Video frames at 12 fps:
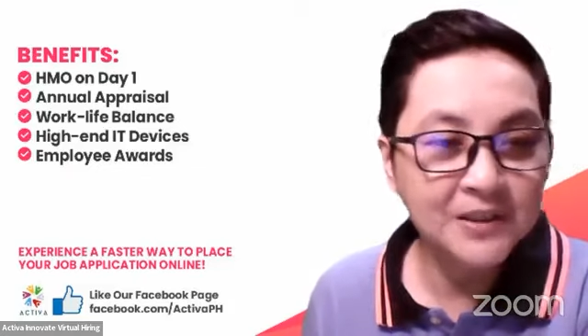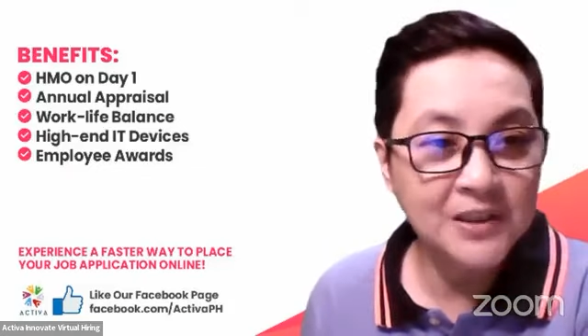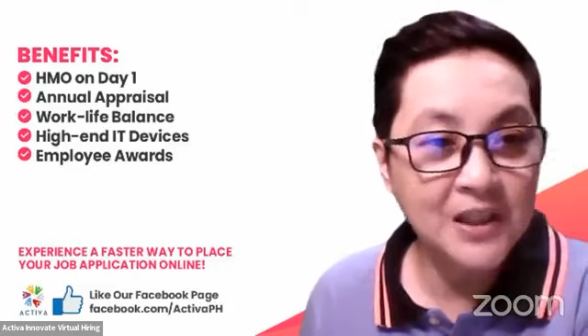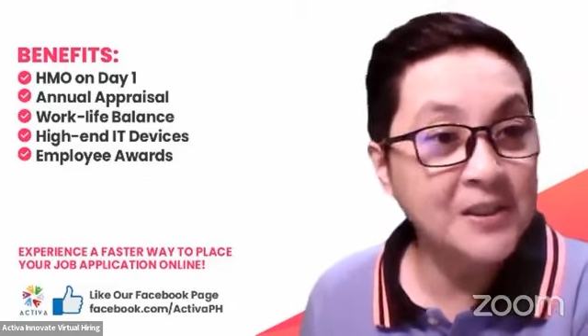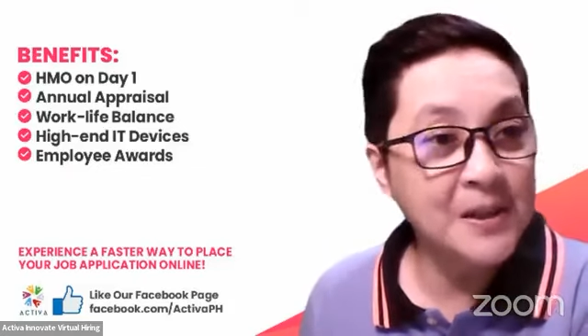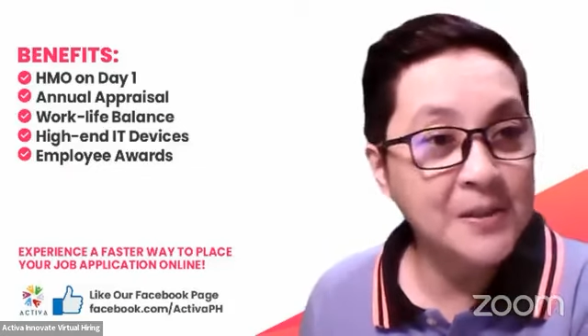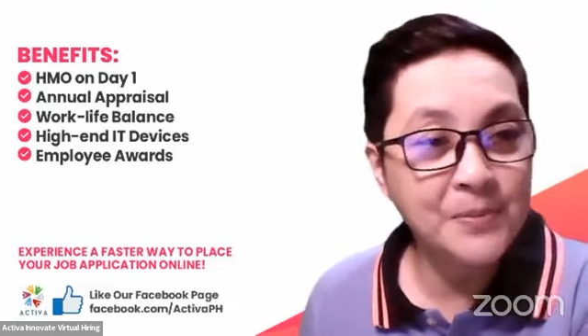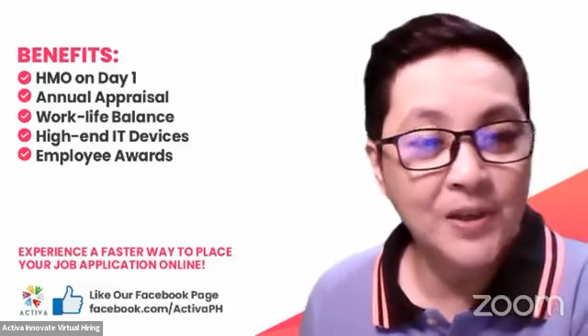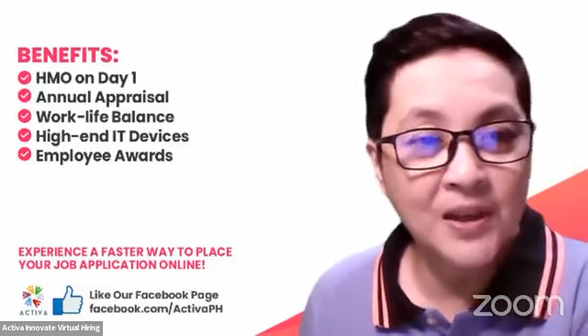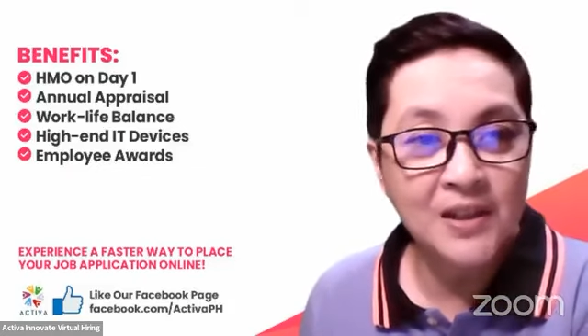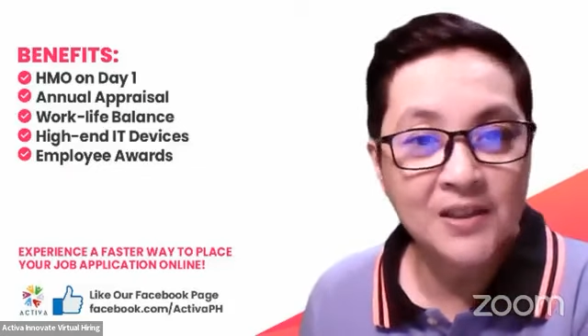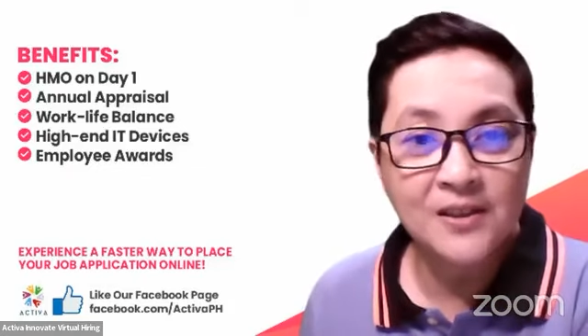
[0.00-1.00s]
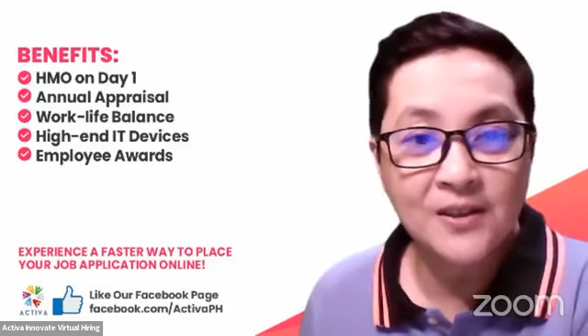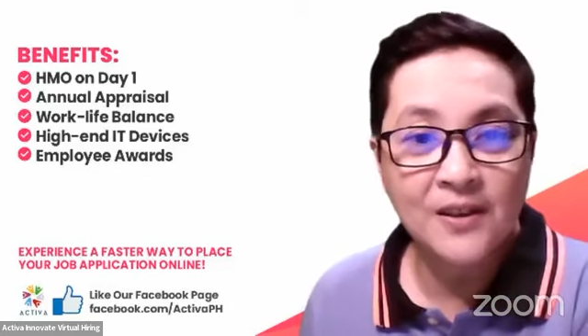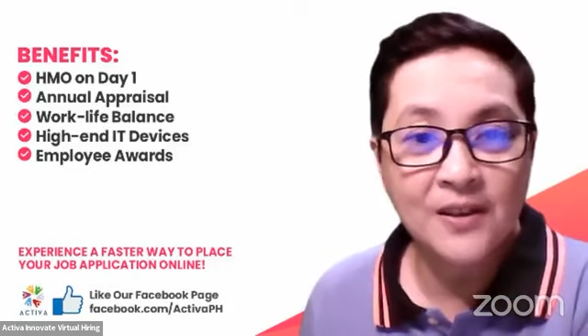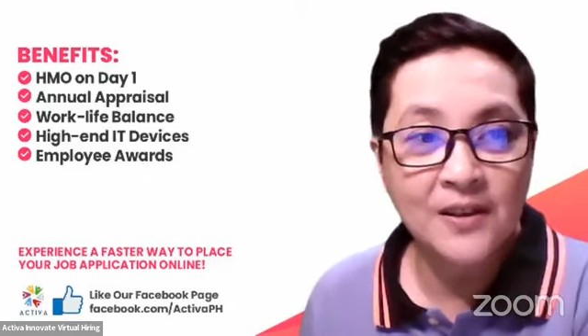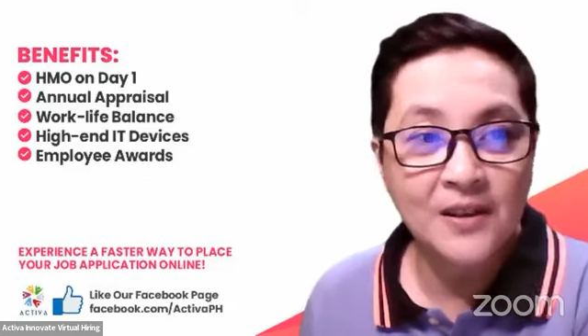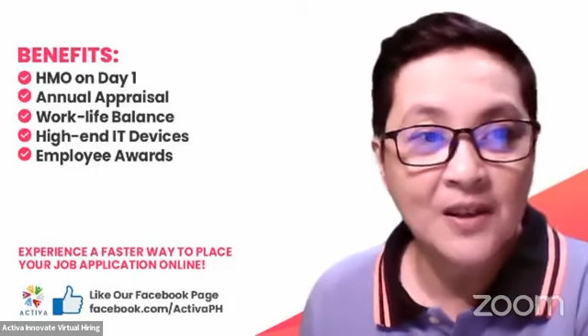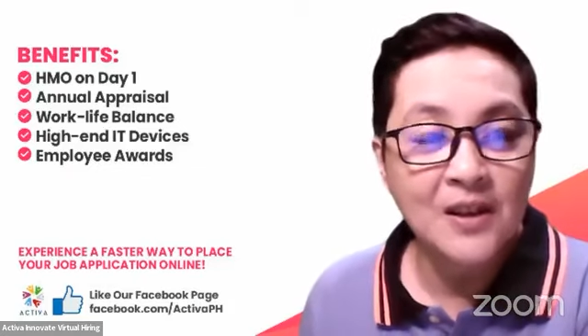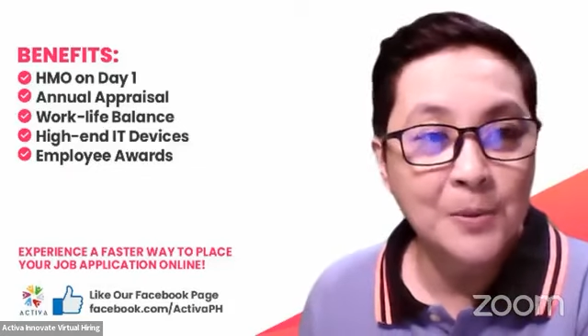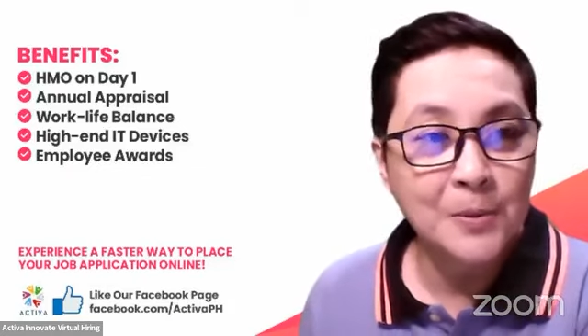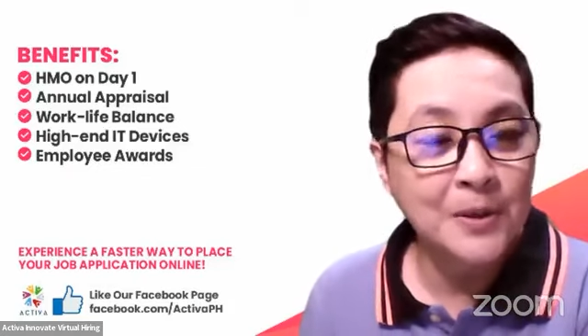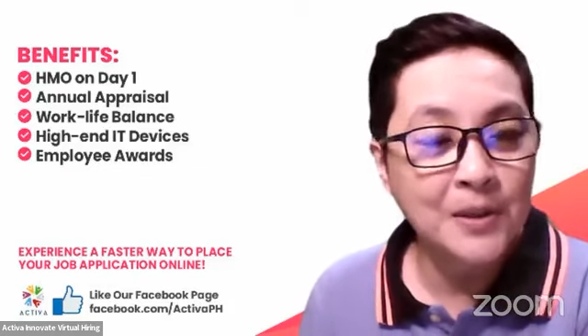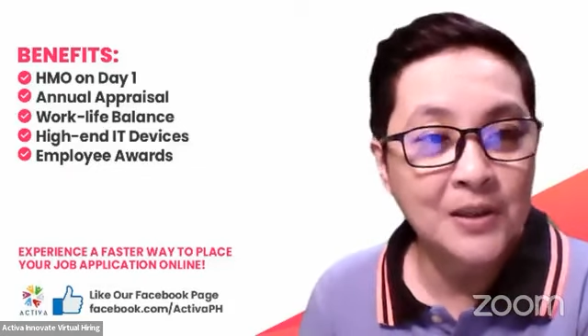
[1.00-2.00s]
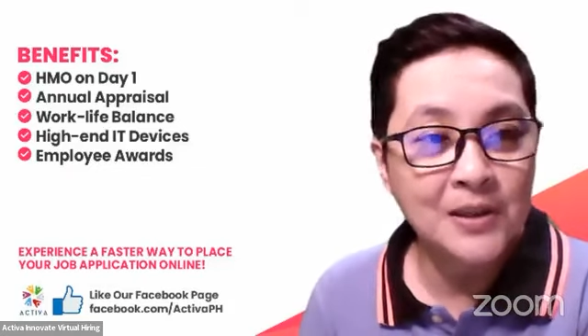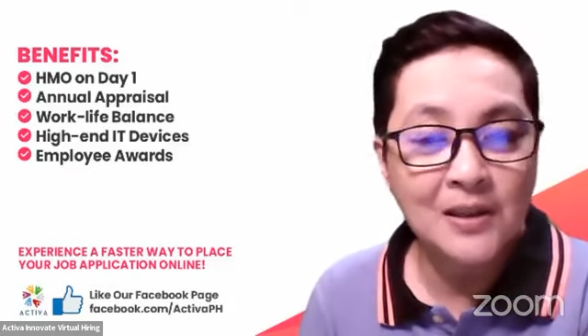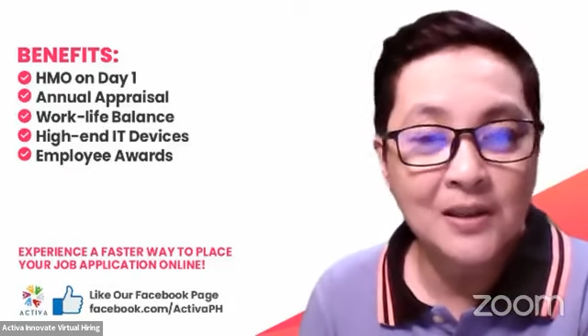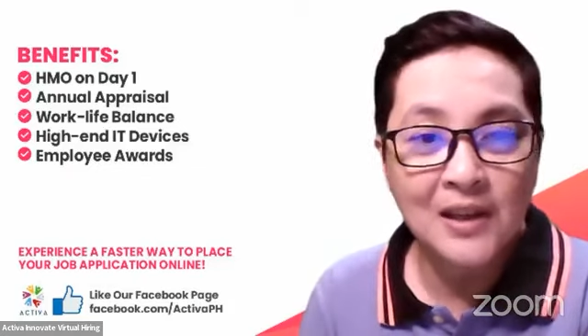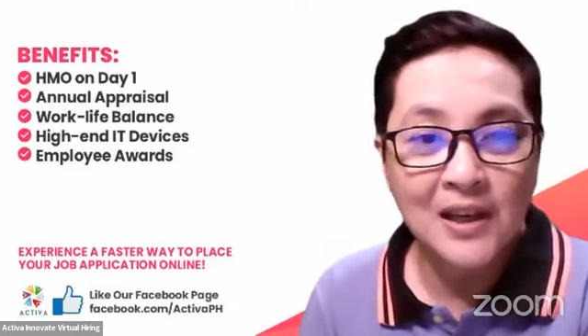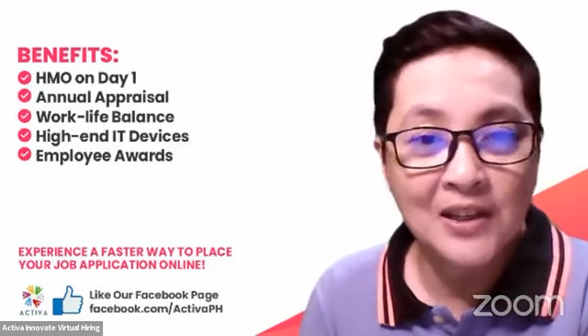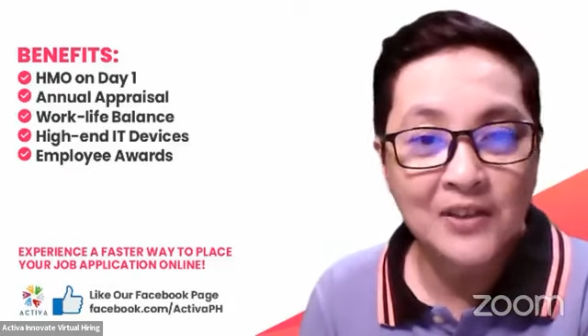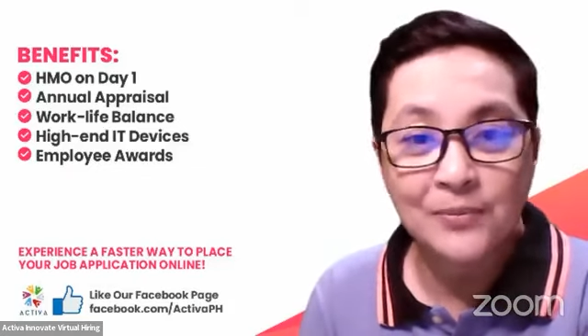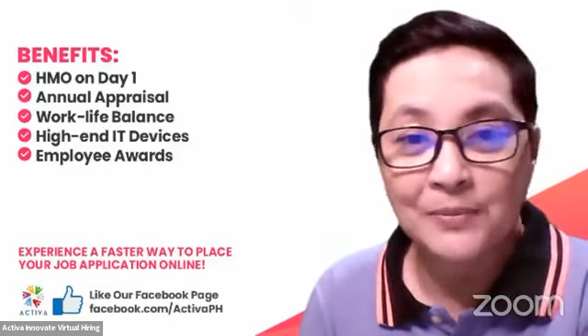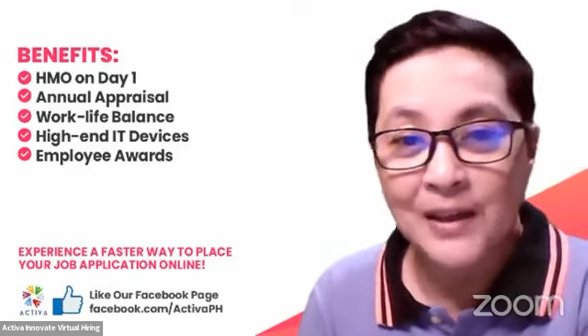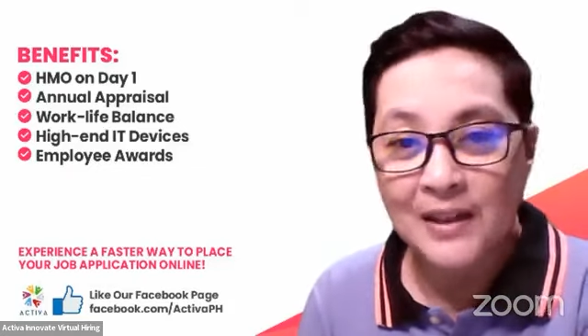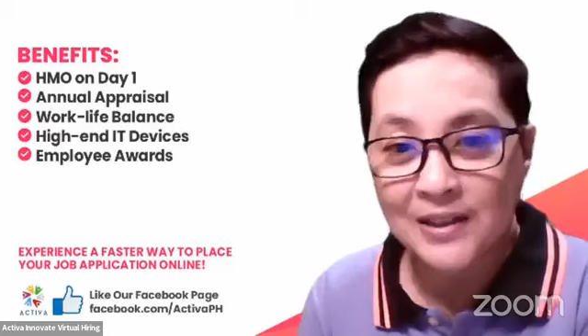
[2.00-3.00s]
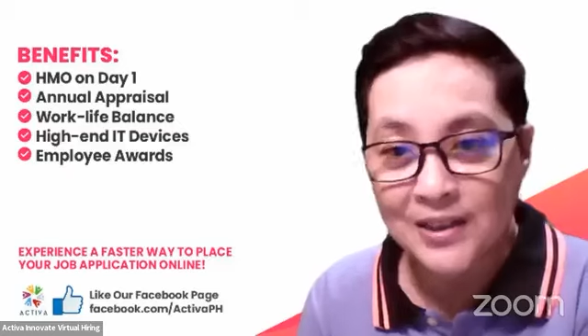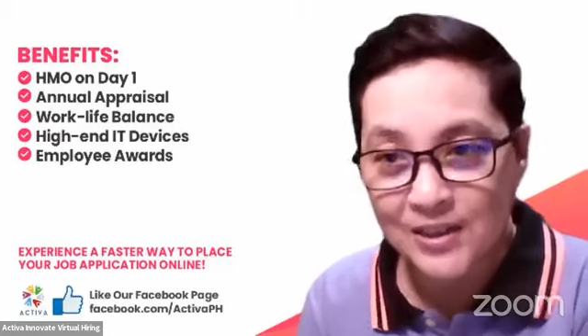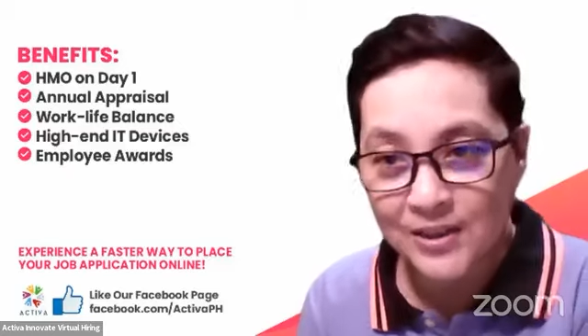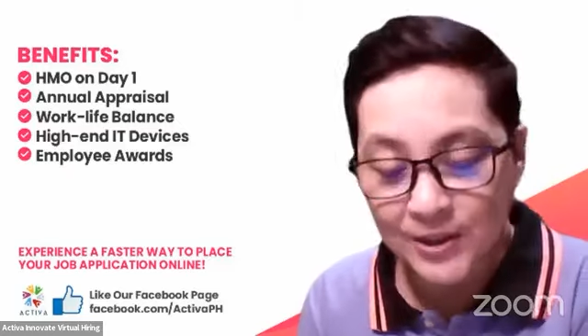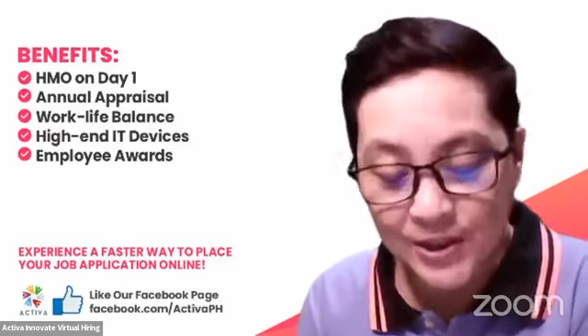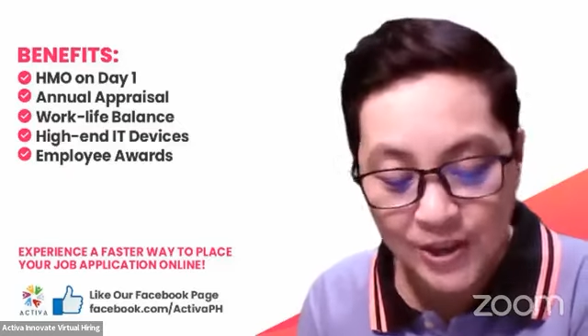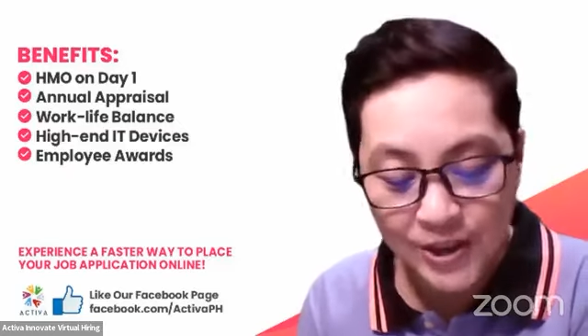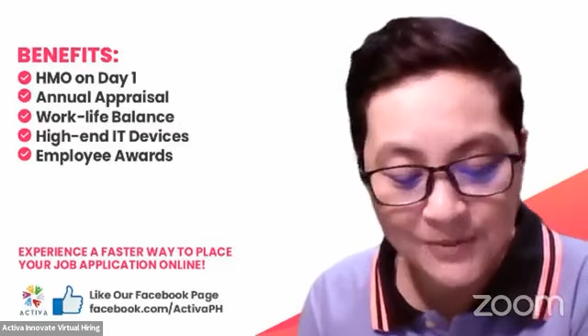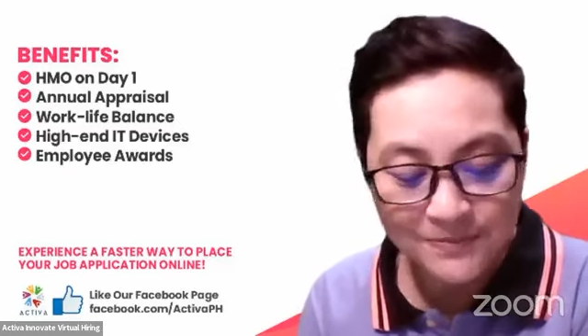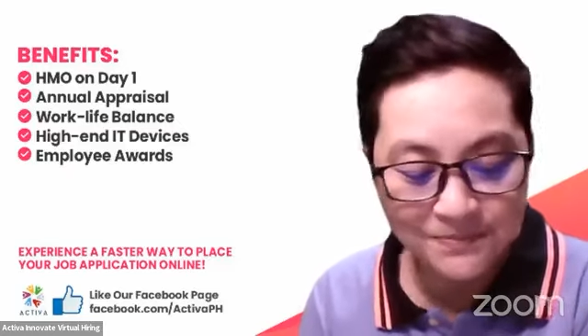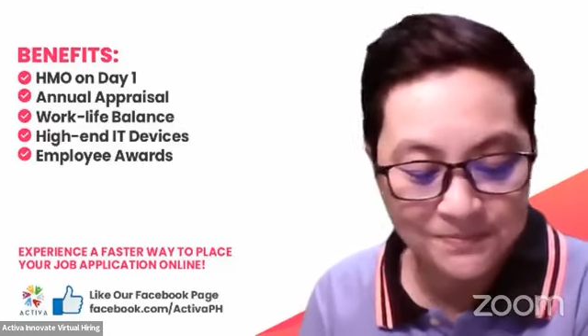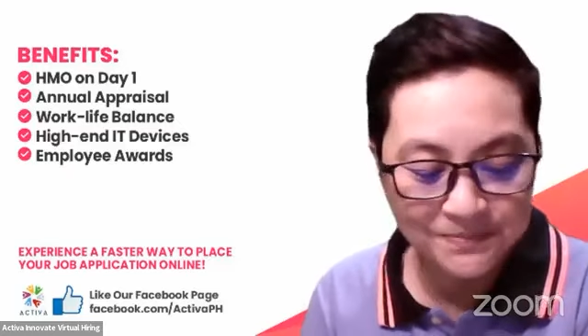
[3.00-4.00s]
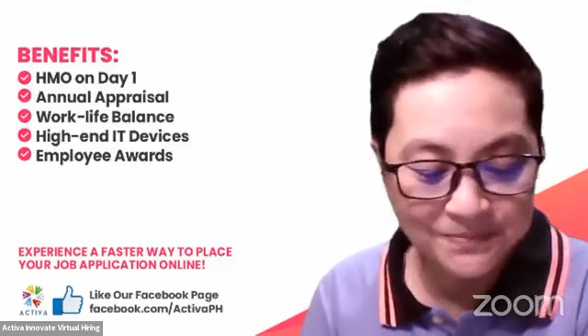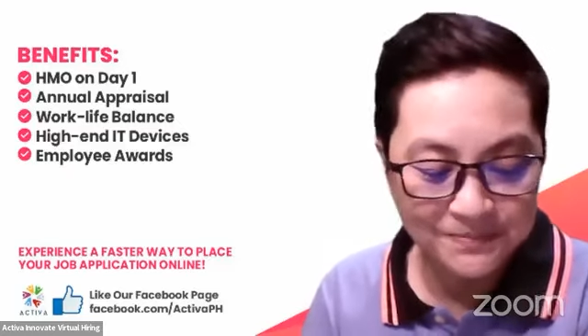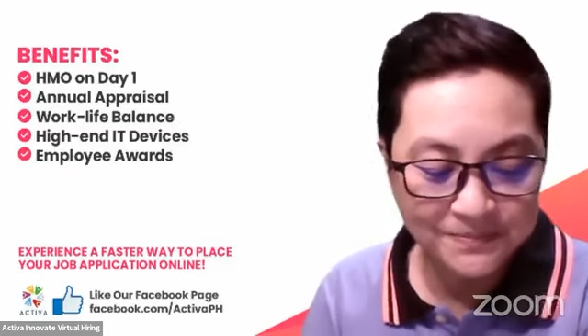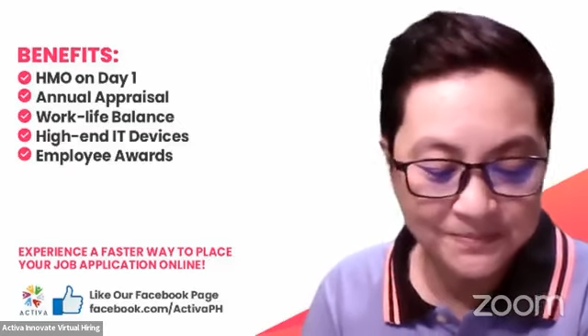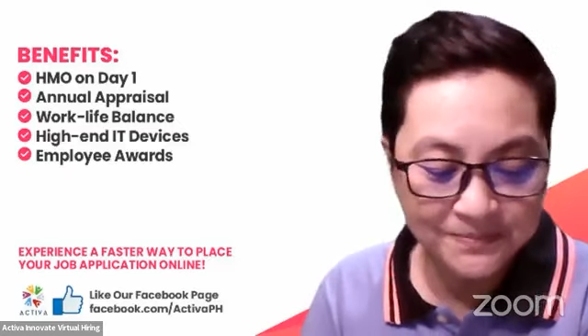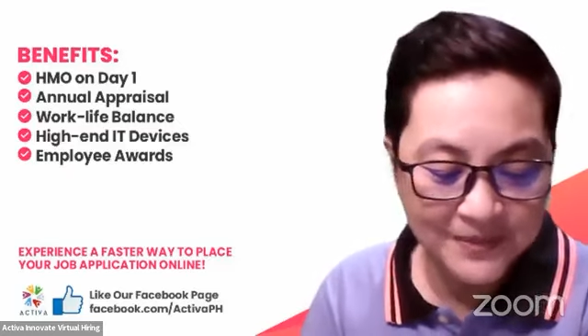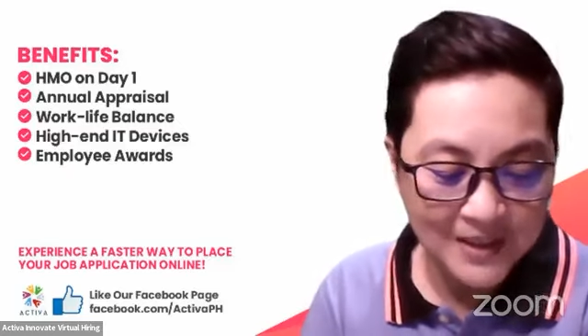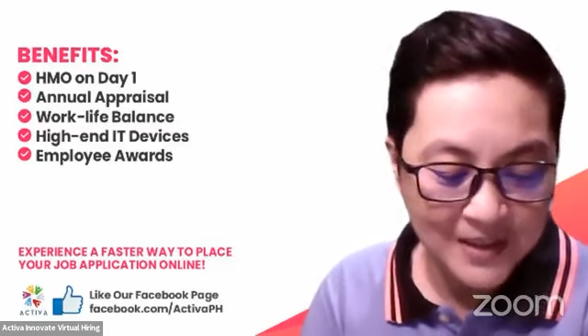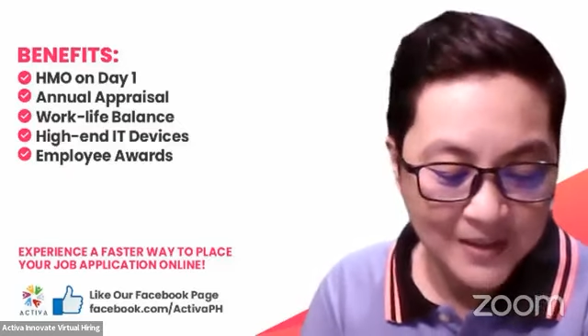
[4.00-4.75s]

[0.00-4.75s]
they take pride in the work-life balance culture. Mm-hmm.